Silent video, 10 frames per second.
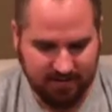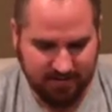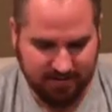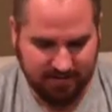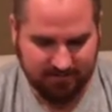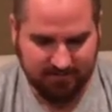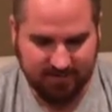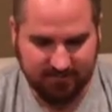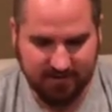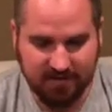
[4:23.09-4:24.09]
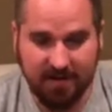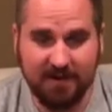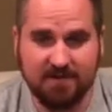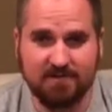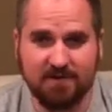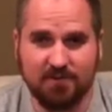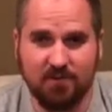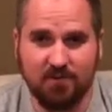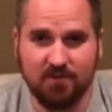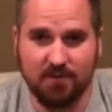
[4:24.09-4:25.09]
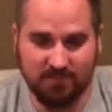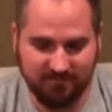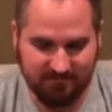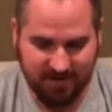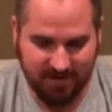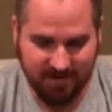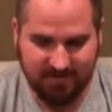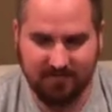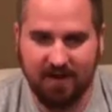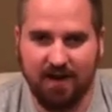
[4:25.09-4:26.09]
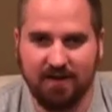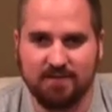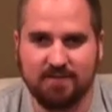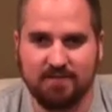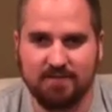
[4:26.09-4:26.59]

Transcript: Have got an ace on hole number 5 at